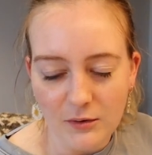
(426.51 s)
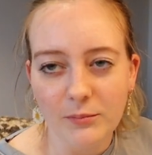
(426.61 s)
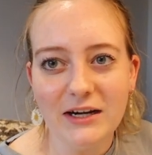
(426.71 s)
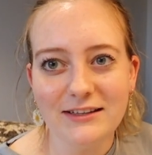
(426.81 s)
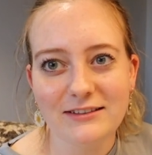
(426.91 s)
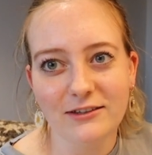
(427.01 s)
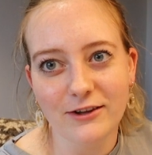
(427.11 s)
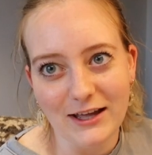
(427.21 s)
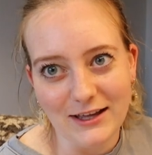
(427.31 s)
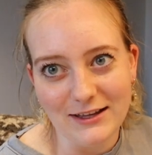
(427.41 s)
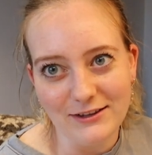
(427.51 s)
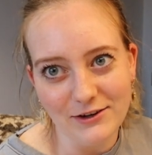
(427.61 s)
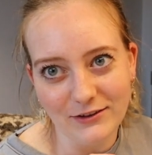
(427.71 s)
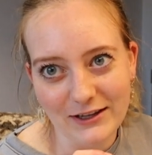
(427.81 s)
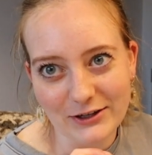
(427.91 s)
but it's still kicking a
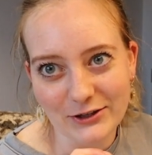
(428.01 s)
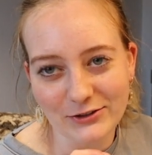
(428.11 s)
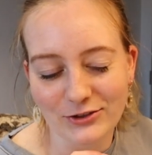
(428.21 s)
year later.